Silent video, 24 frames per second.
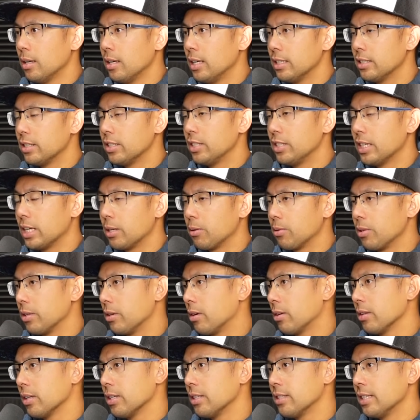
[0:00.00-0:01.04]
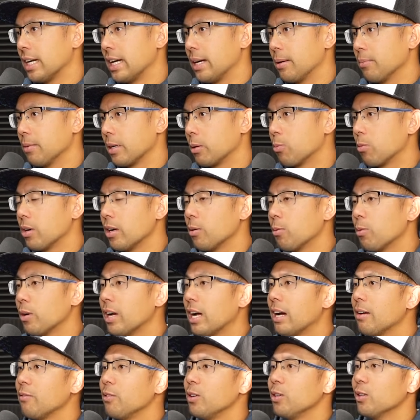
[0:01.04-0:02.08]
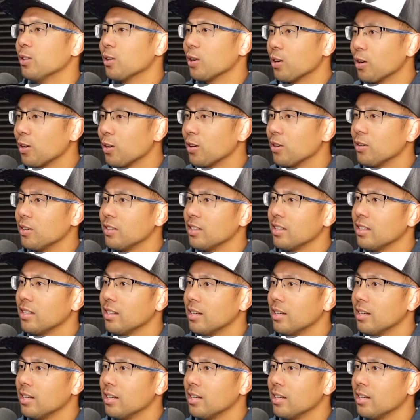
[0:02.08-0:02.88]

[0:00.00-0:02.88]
all the same? Like what have you learned?